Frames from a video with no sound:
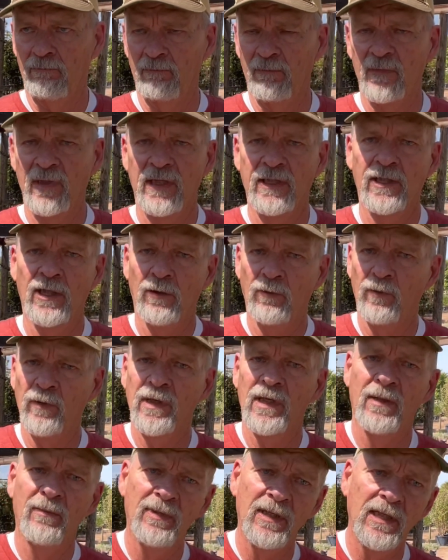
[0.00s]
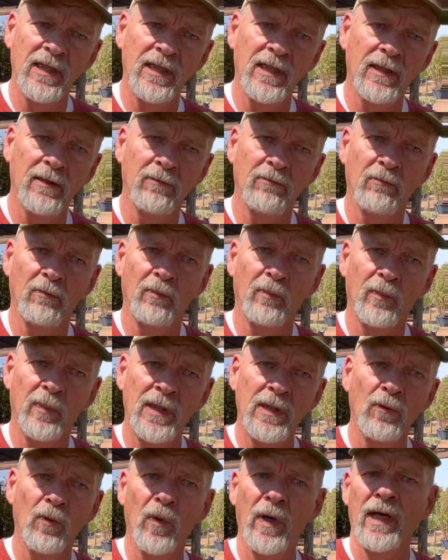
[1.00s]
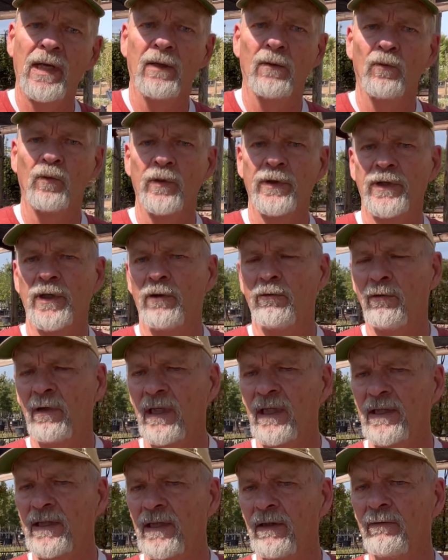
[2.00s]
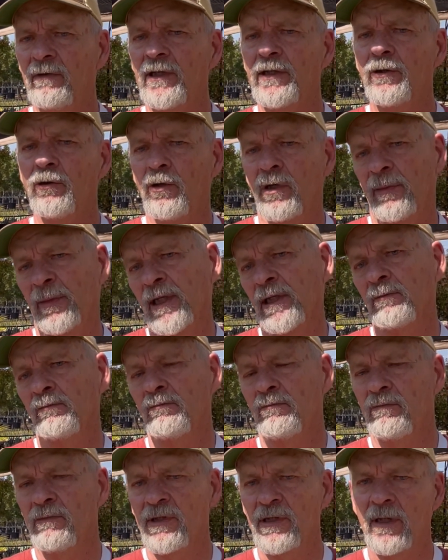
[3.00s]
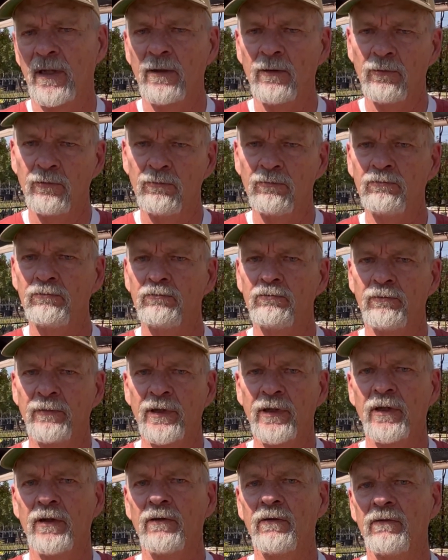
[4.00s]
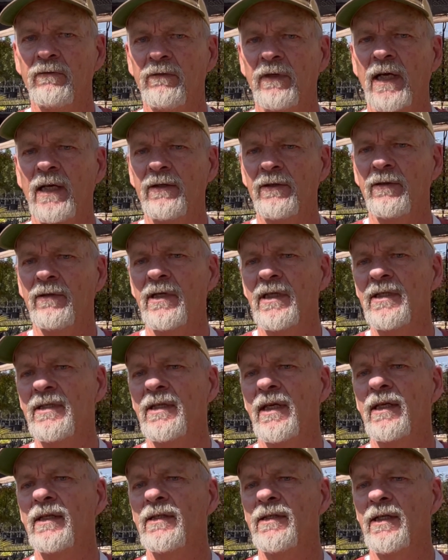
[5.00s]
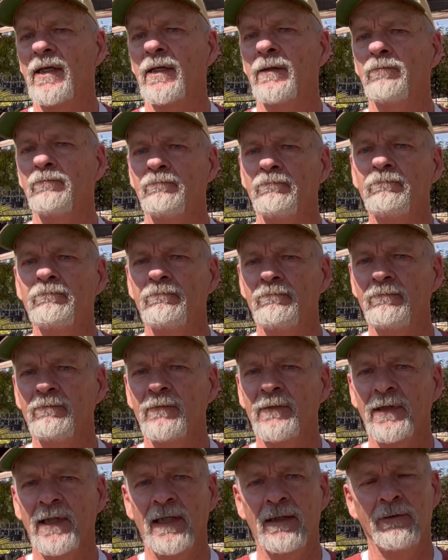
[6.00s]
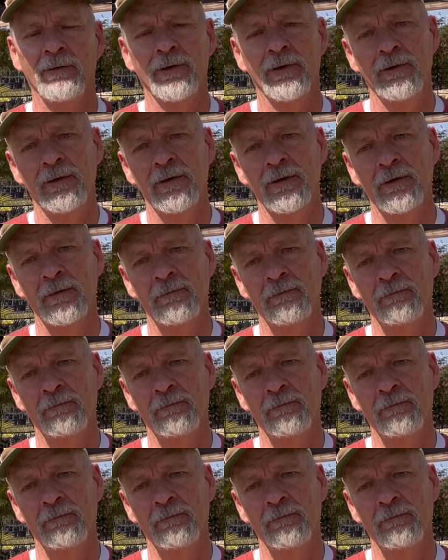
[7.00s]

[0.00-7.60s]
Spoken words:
They don't want to be wet when they're relatively dormant. So, you know, factor these things in. That'll do it.